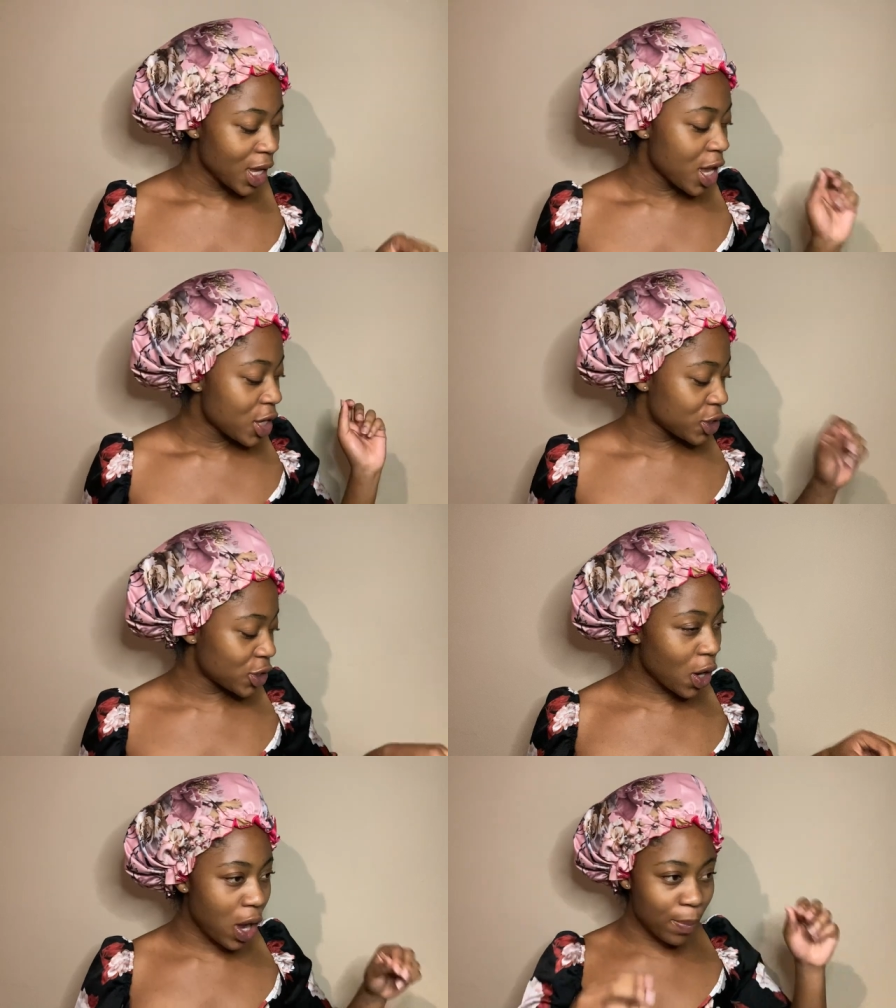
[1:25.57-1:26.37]

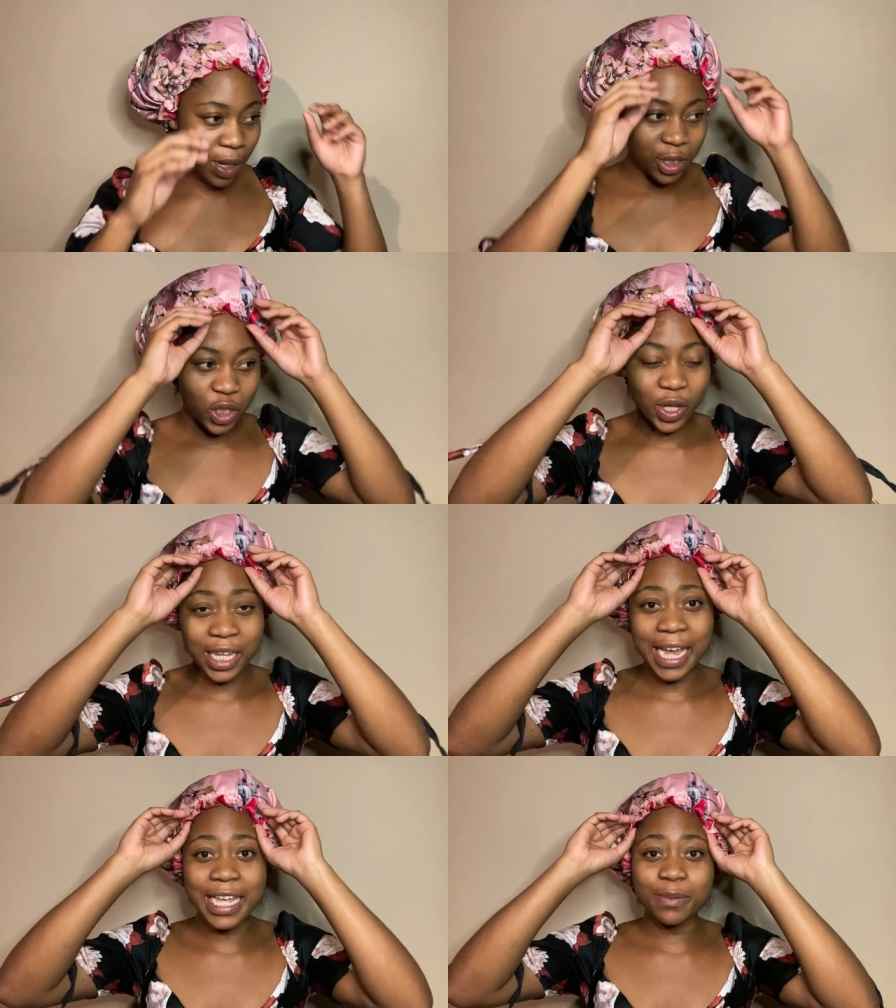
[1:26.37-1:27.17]
So I'm going to be showing you
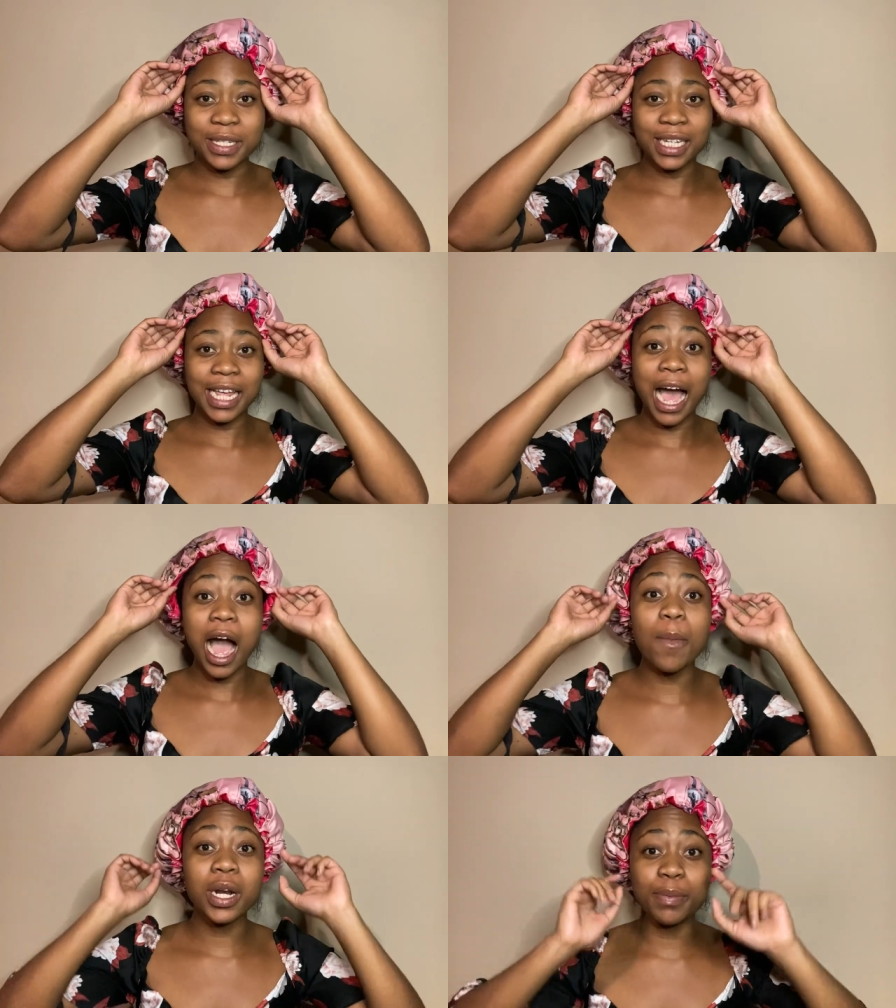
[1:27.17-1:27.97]
guys basically how
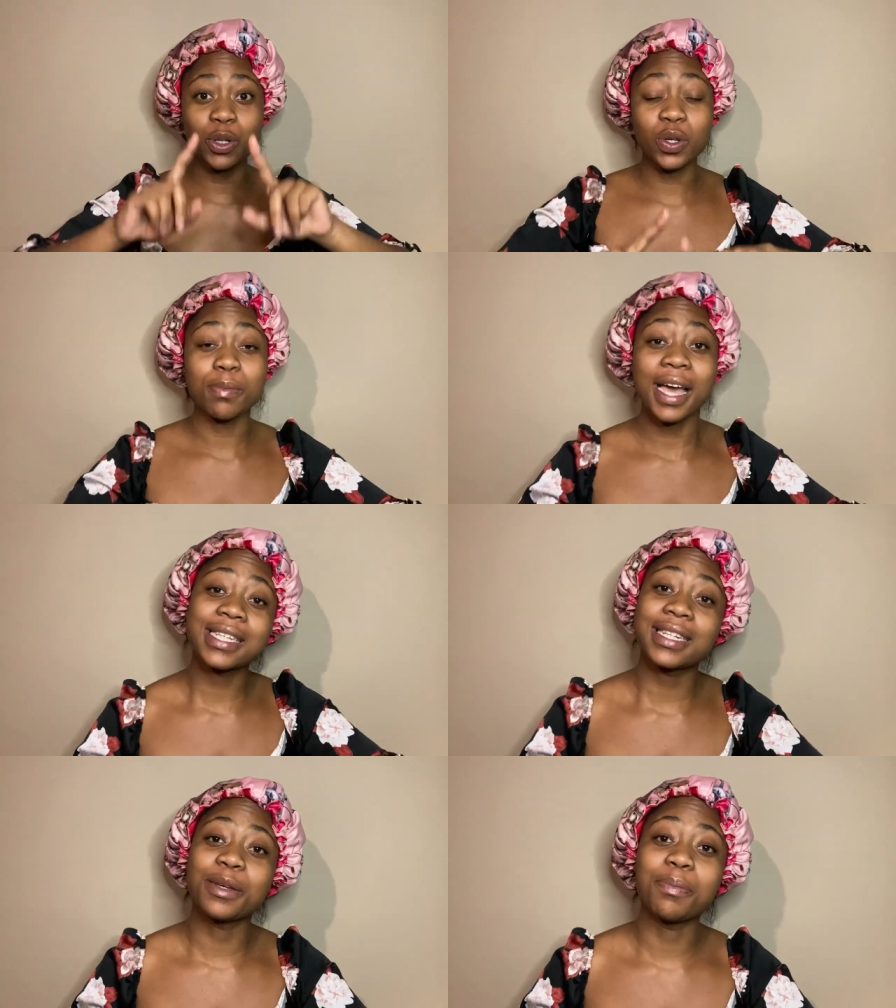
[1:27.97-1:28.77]
I'm going to be doing my
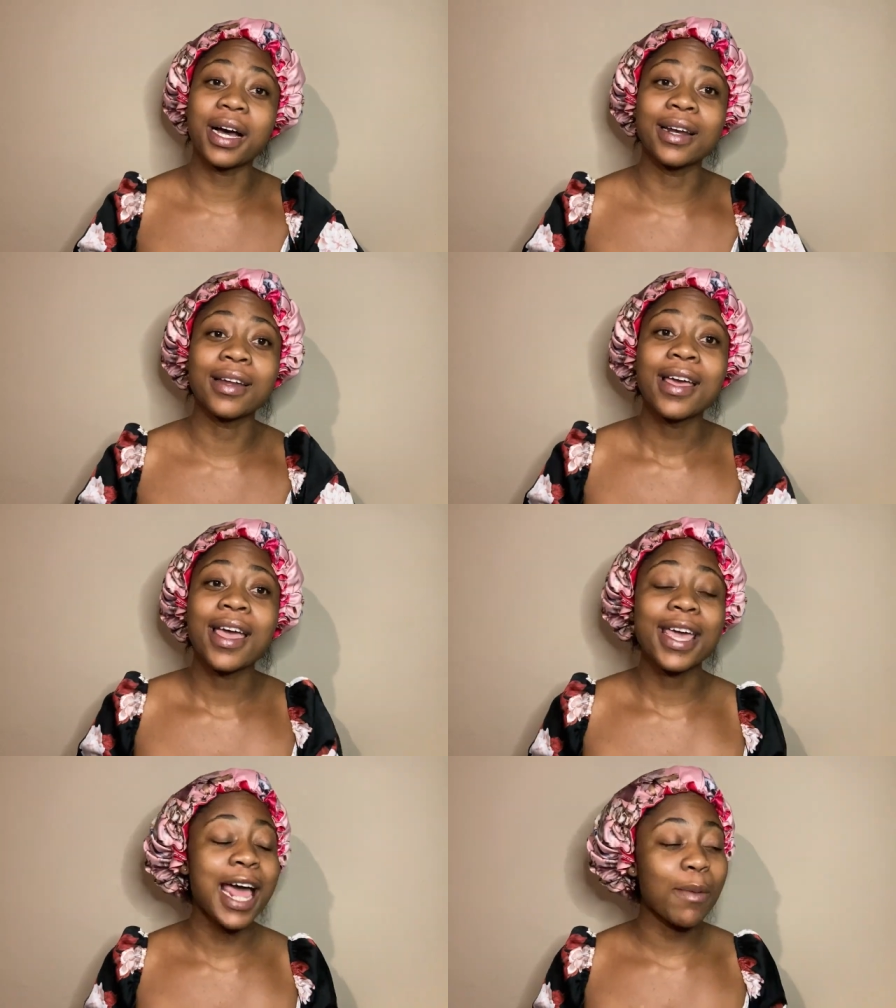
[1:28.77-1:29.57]
slick bun
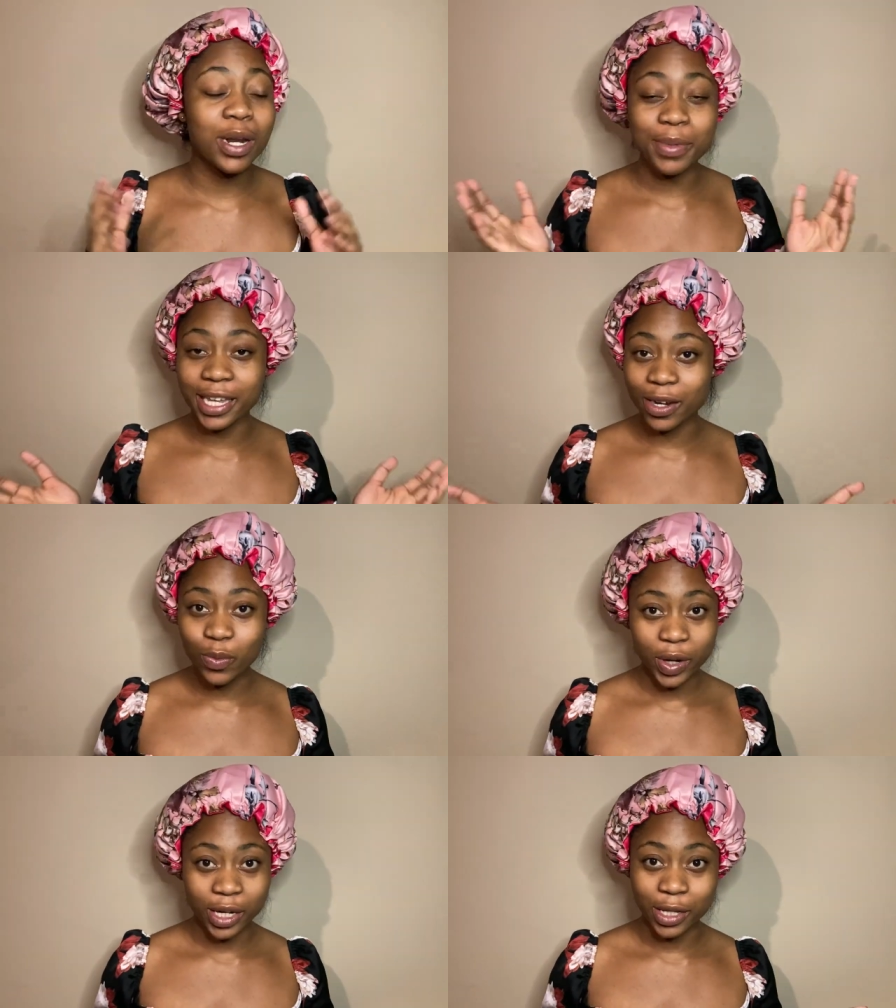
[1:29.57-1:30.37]
and how I'm going to be getting
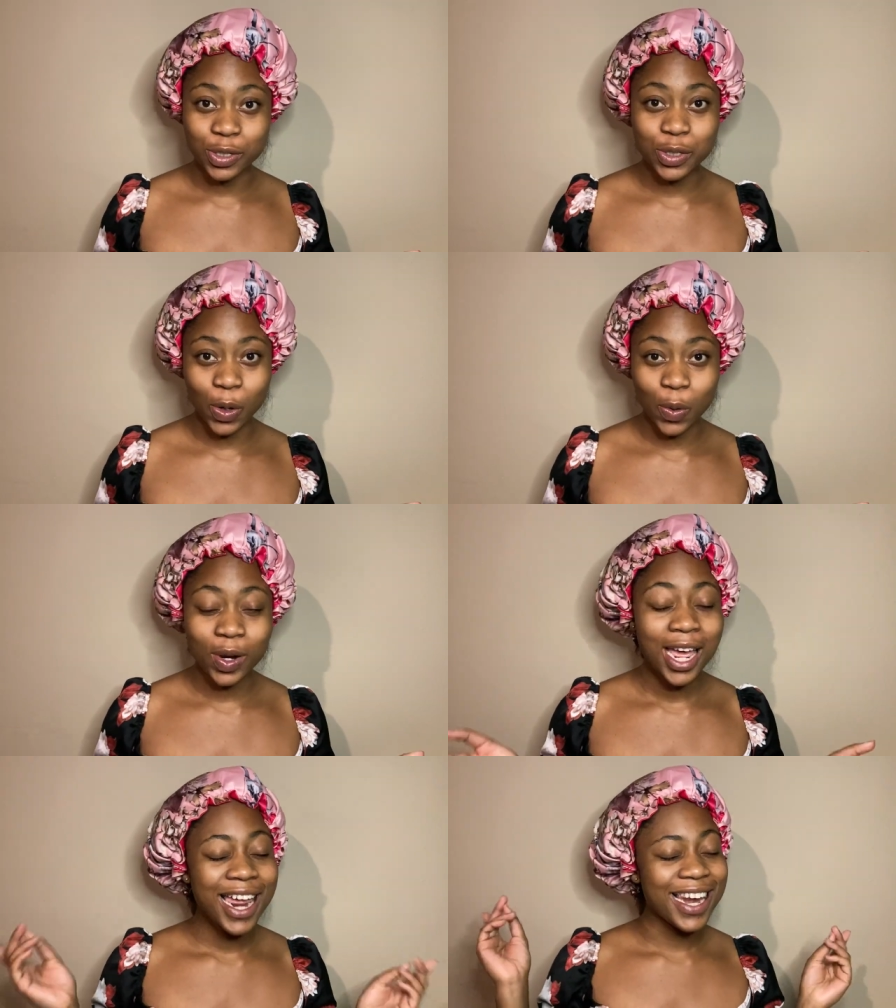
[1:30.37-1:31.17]
ready. So
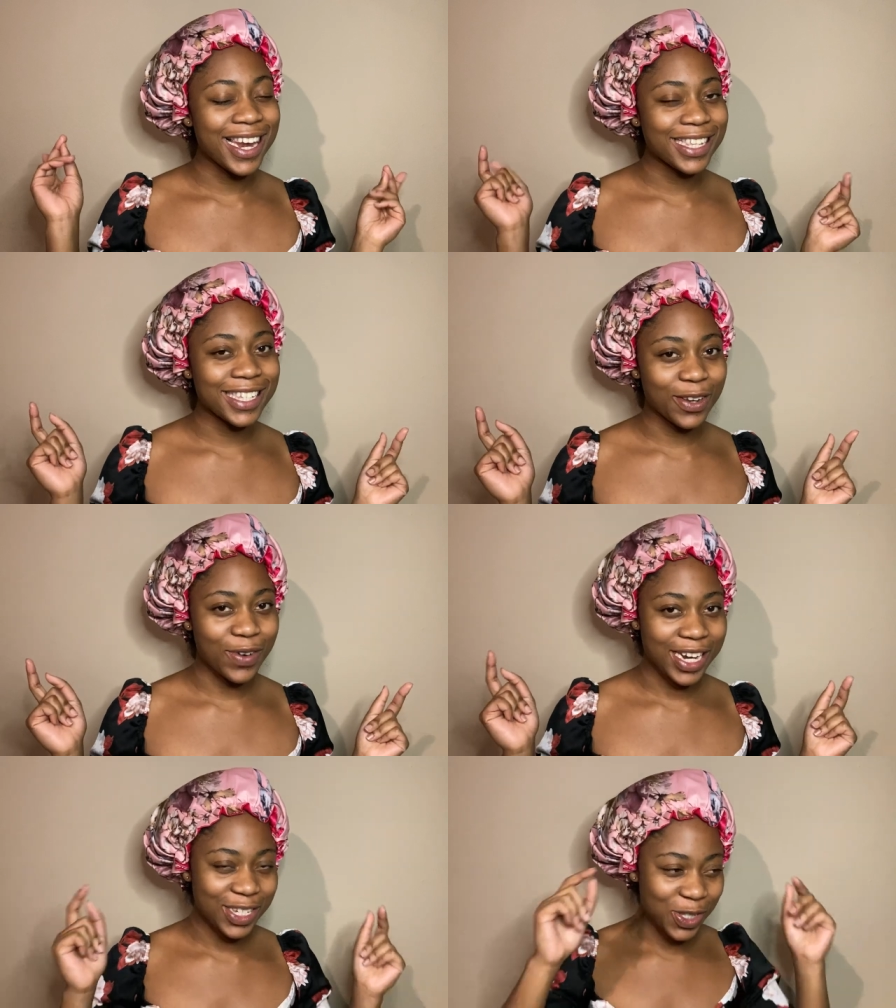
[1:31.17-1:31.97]
let's get
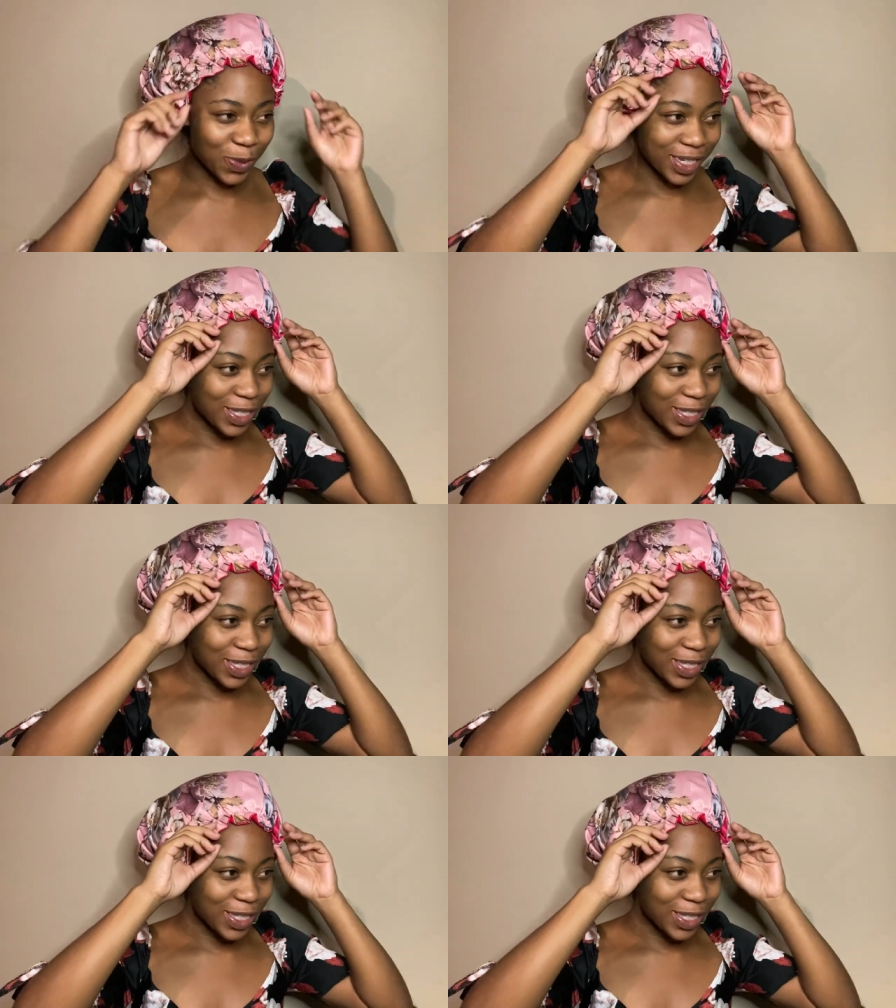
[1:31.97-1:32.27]
right into it.